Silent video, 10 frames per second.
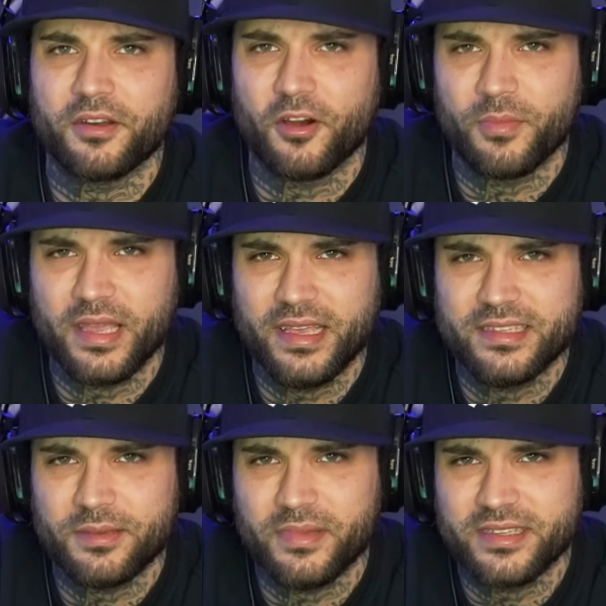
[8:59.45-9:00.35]
Y'all be
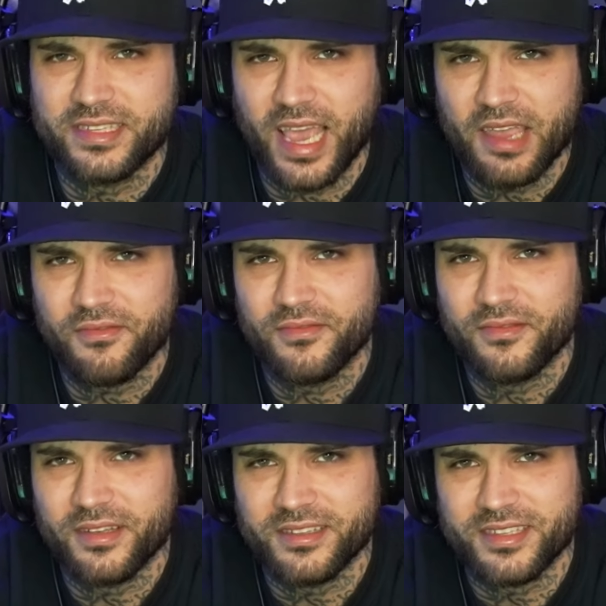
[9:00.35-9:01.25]
easy, be safe,
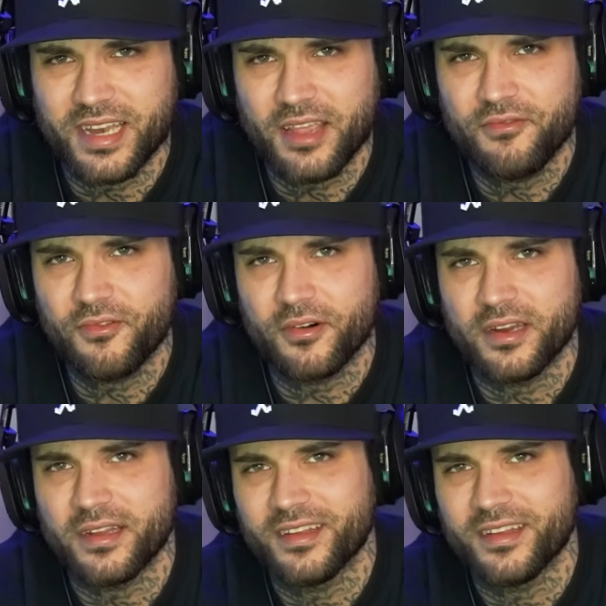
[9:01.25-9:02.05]
and stay free.